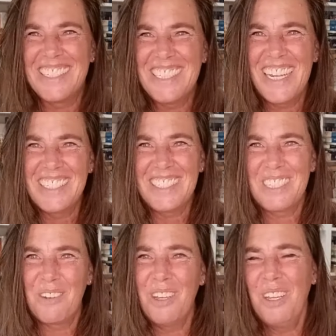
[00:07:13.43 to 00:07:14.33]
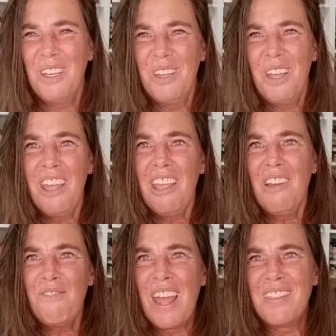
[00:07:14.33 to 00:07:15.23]
chase to
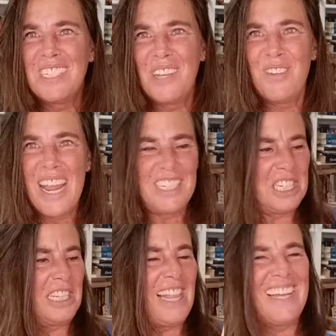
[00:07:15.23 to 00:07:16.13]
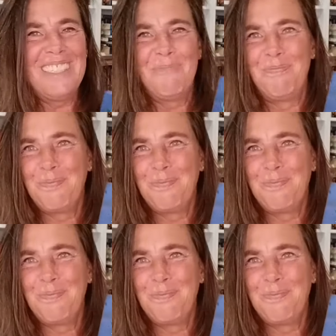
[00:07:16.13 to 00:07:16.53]
find the divination class.